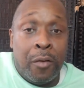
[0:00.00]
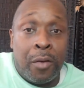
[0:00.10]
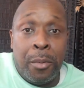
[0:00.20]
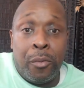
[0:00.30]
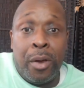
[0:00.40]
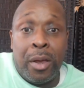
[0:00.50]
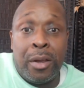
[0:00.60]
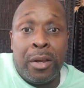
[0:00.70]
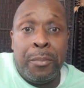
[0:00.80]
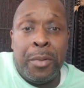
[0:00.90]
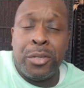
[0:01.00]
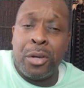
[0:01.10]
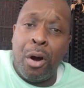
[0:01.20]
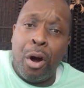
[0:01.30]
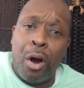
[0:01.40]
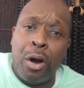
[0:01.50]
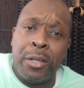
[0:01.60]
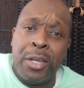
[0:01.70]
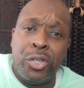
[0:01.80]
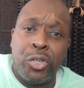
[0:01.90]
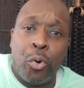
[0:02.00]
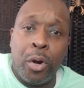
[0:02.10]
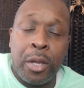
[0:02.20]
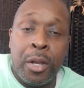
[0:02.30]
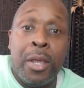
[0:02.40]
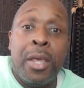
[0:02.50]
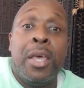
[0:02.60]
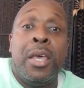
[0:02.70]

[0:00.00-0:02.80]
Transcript: If I'm correct, her name is Arleen Sorkin,